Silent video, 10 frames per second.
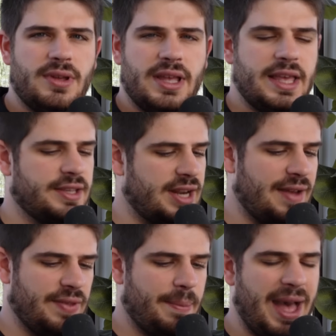He's going to
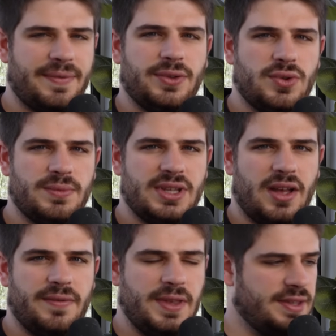have that backfield to
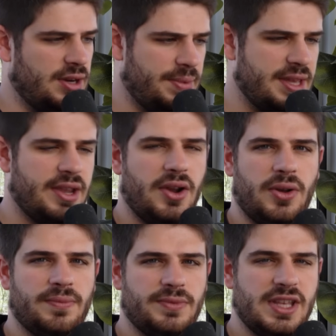himself. He's on a Pete
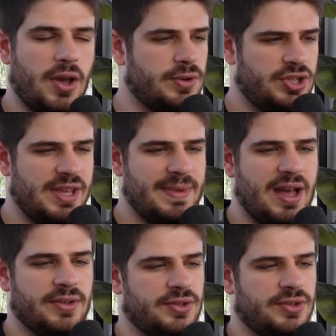Carroll coach team now.